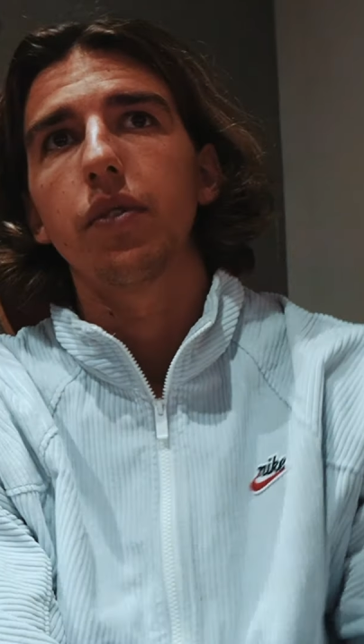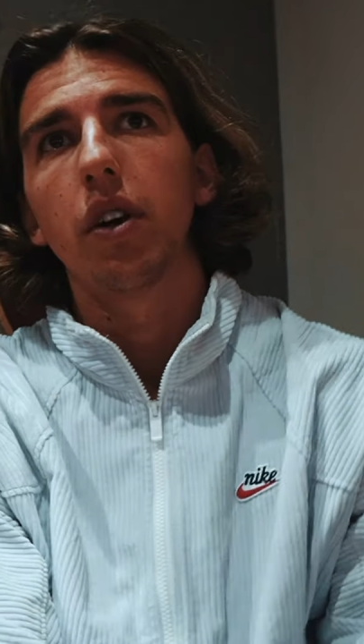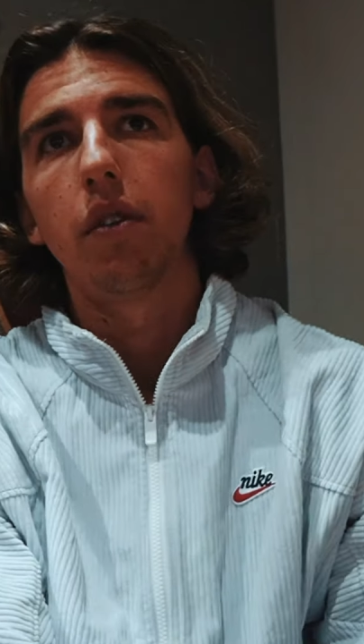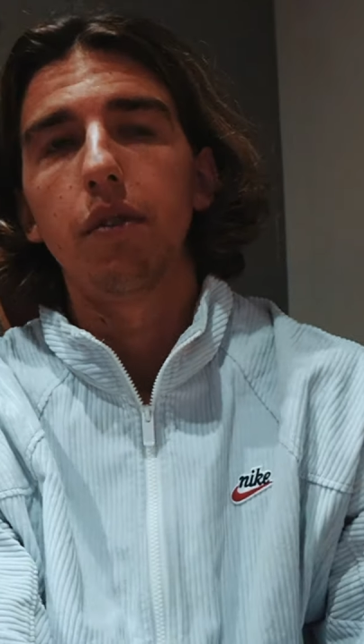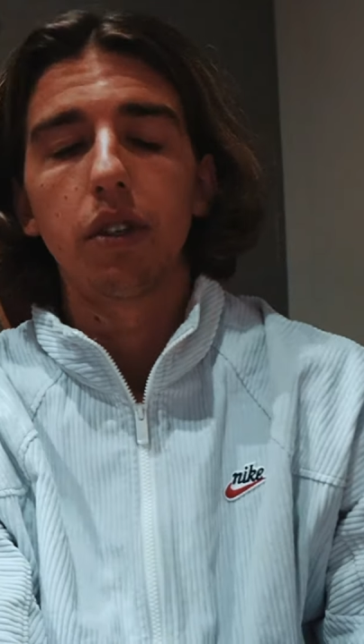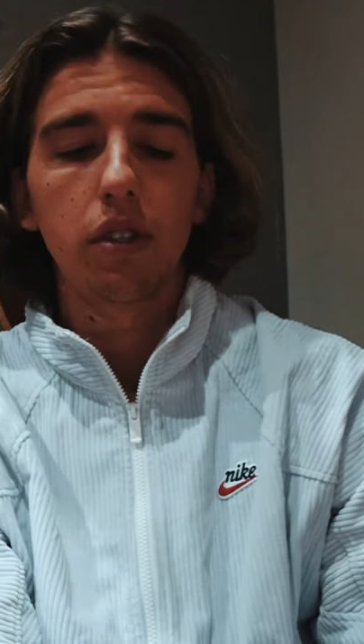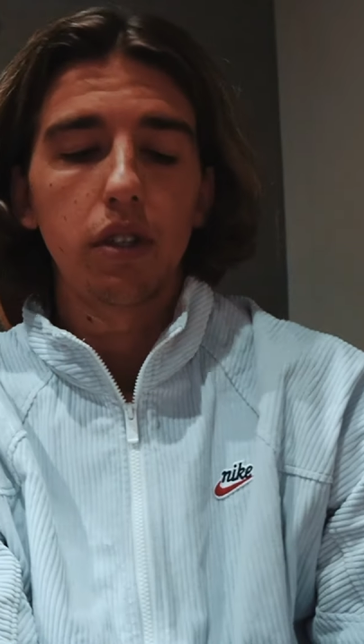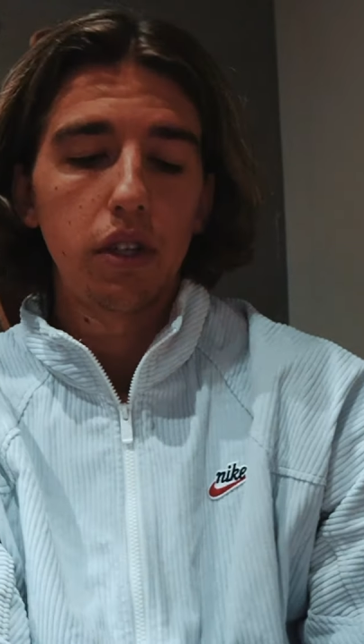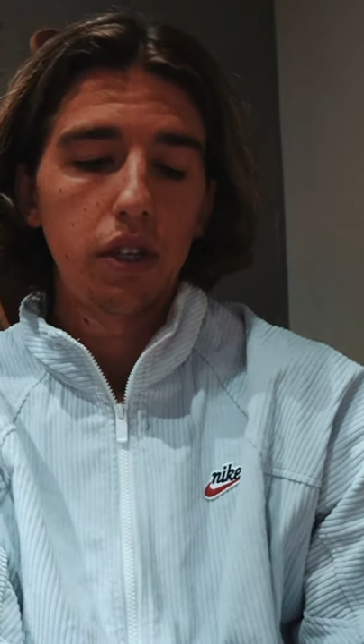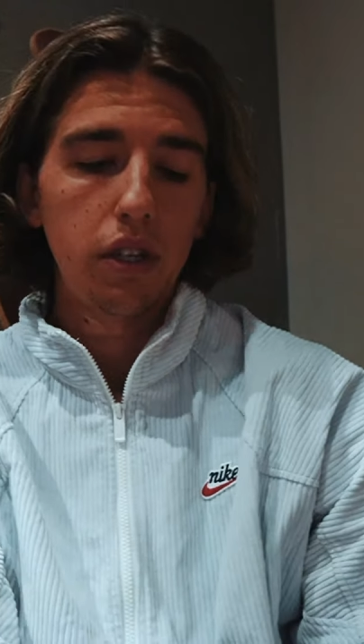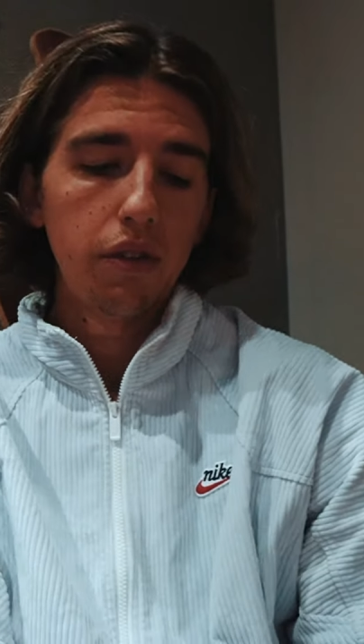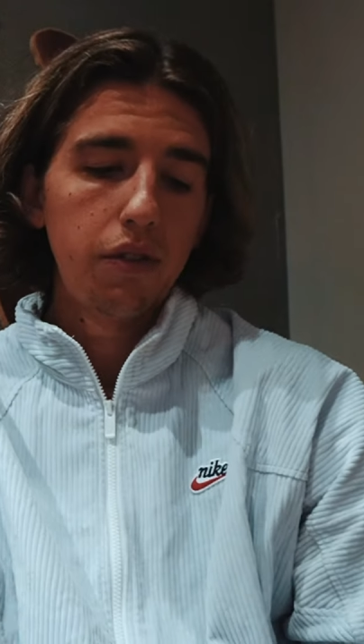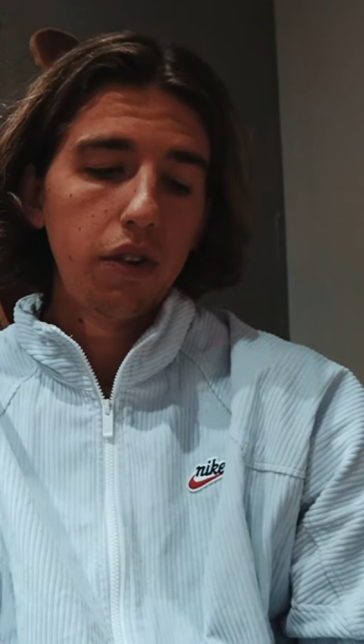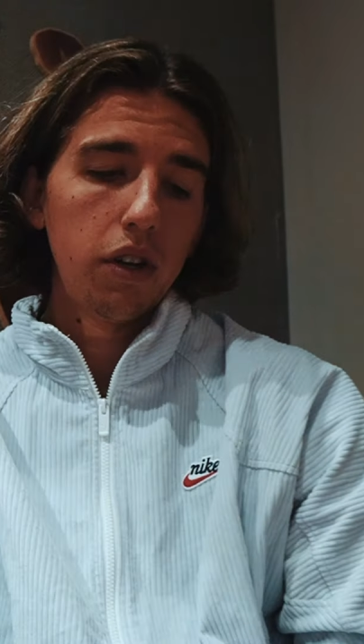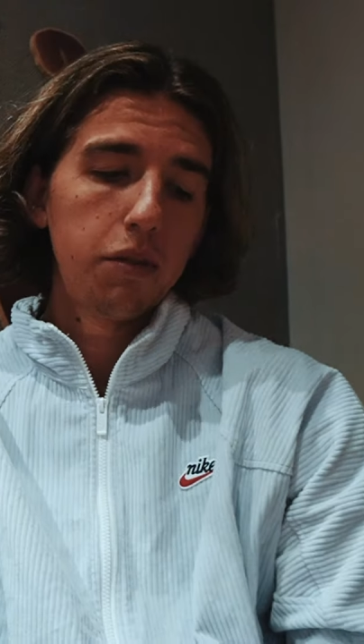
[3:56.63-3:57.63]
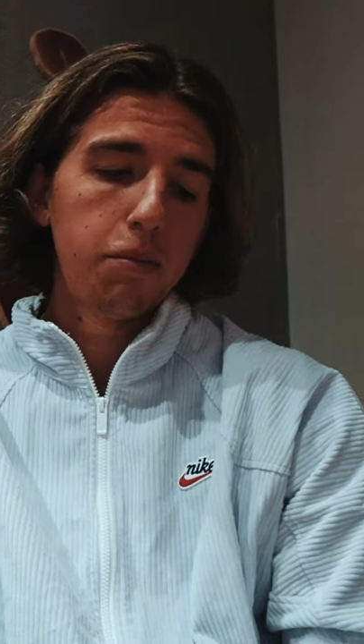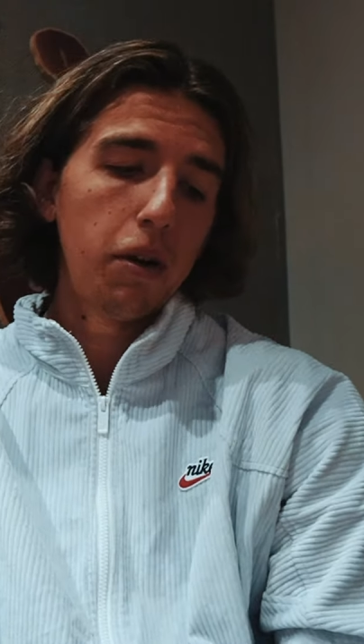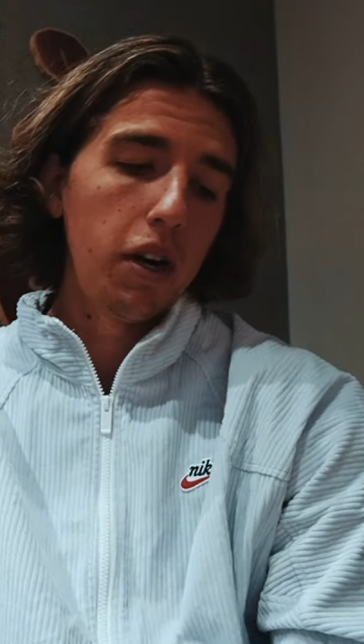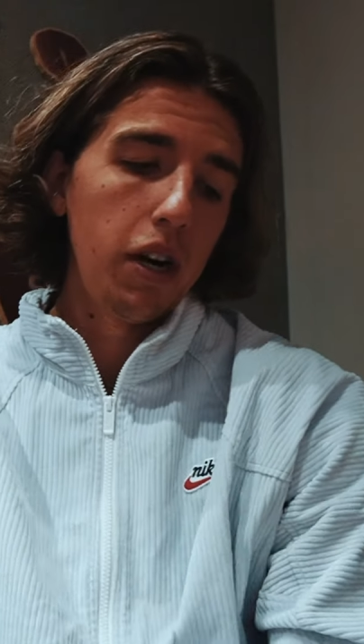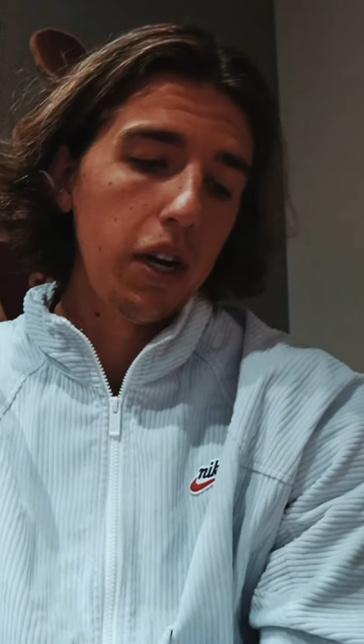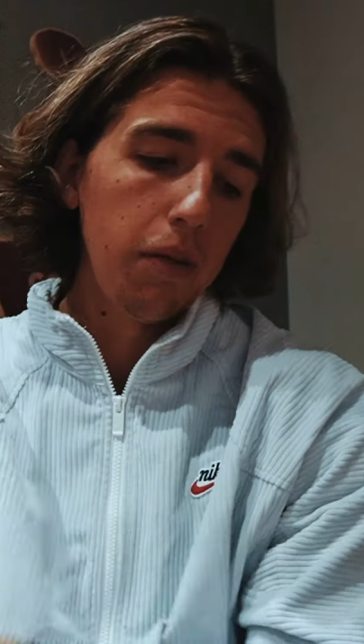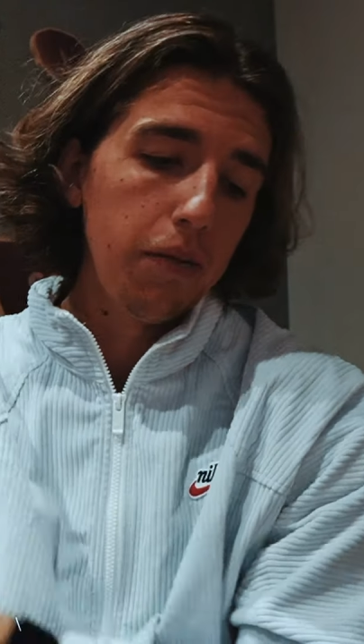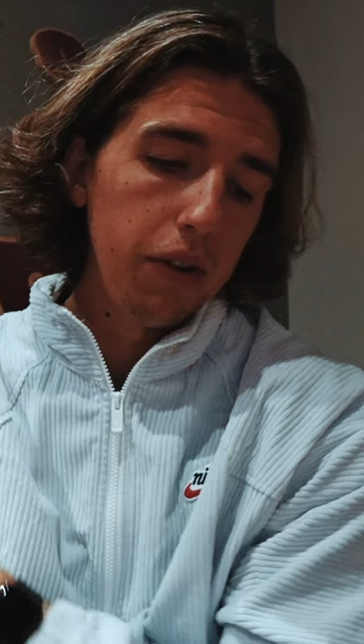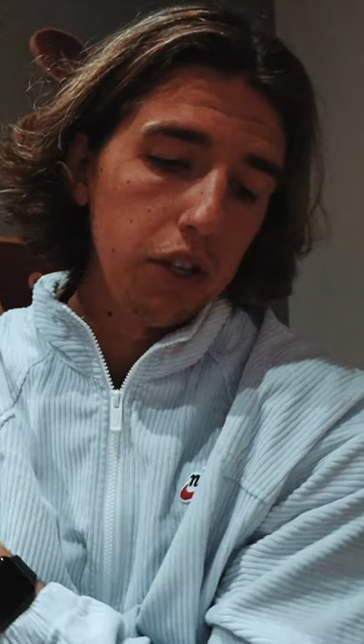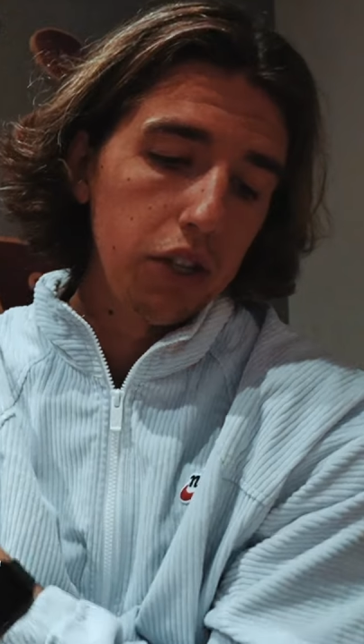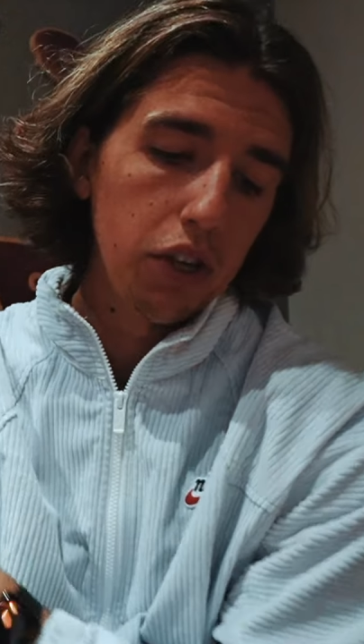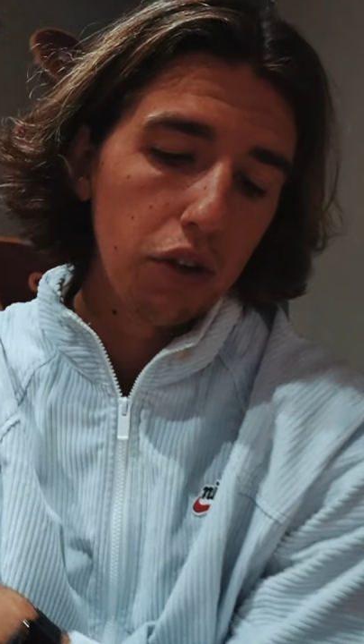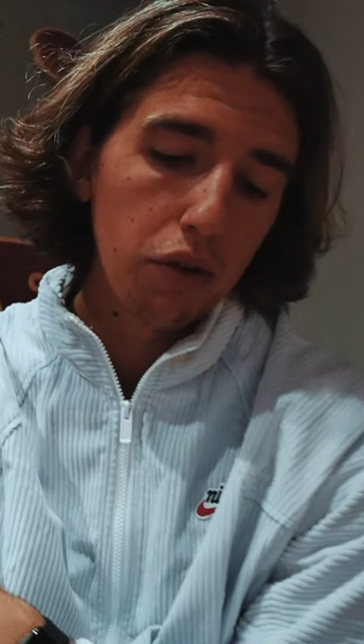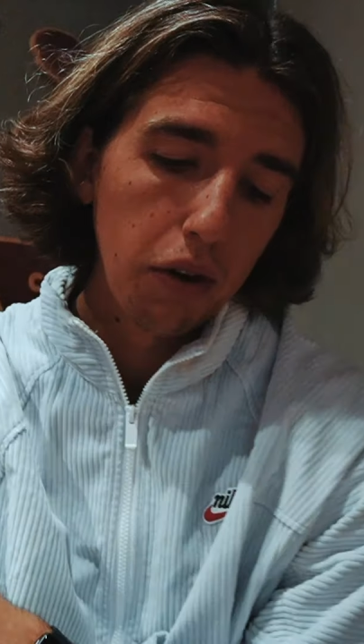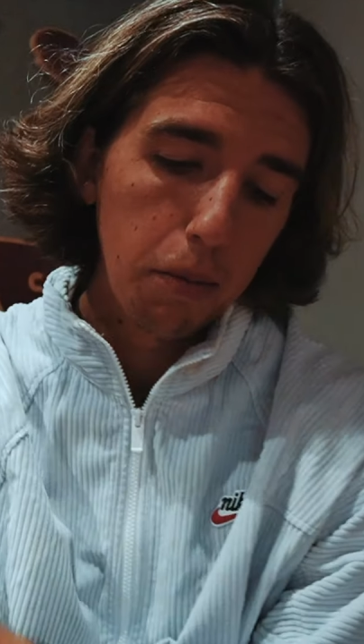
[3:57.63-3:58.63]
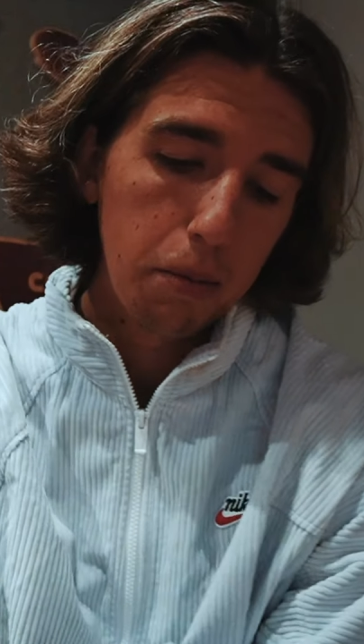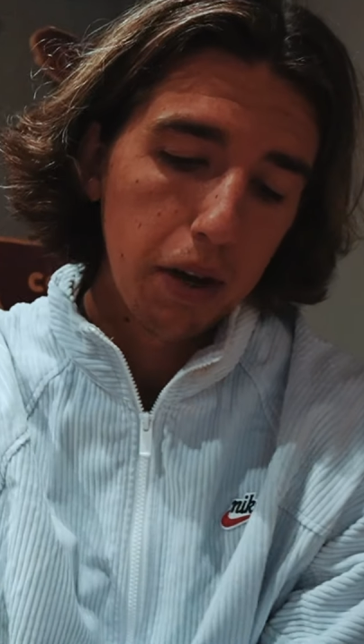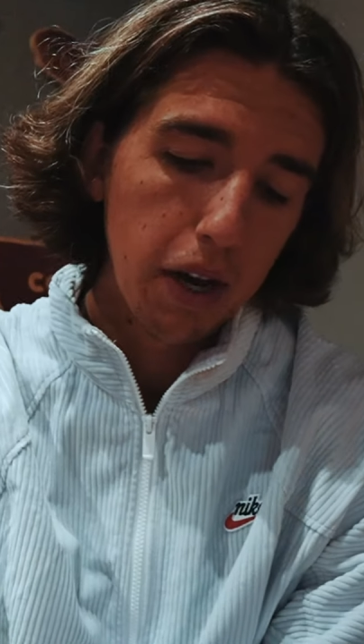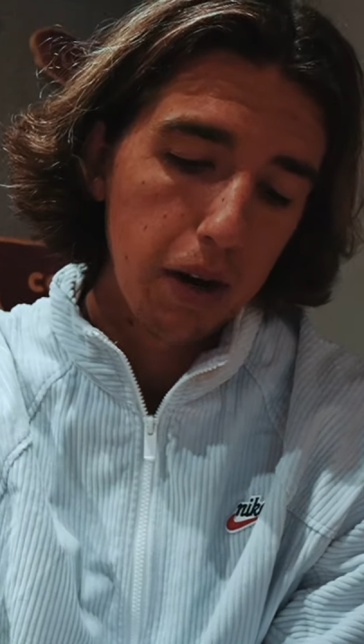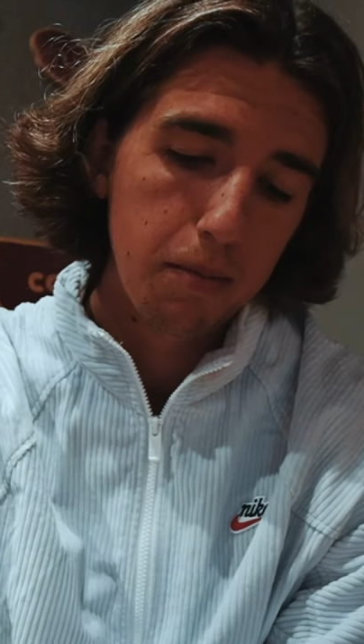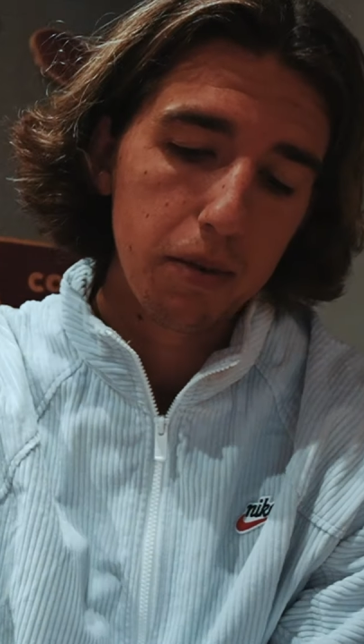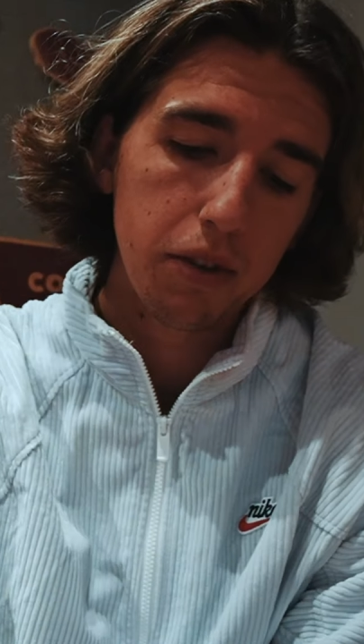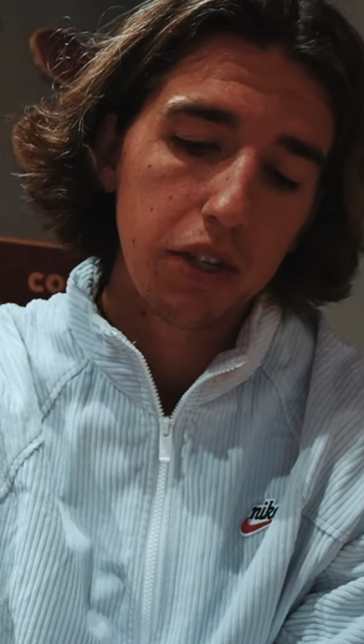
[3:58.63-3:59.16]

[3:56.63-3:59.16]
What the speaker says: Obviously, the first party I'm finishing at 3 p.m.